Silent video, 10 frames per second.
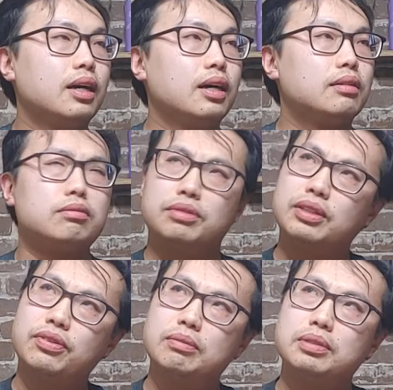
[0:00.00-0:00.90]
Uh,
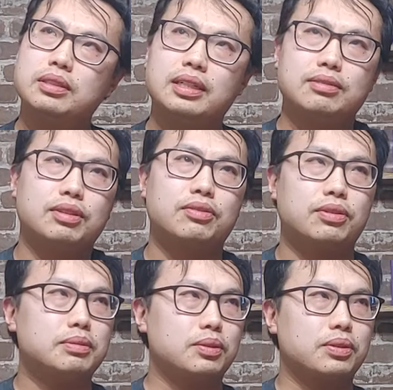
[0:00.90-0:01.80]
reconfirms. I guess
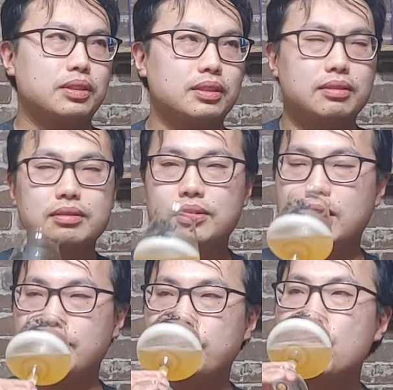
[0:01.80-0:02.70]
reconfirms it a word,
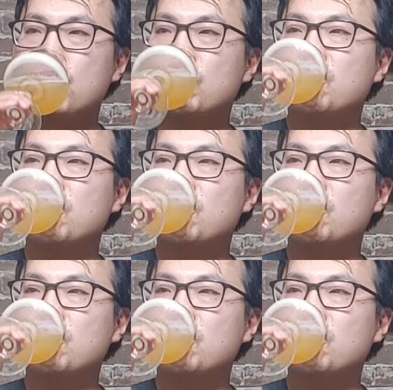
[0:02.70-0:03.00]
right? Um,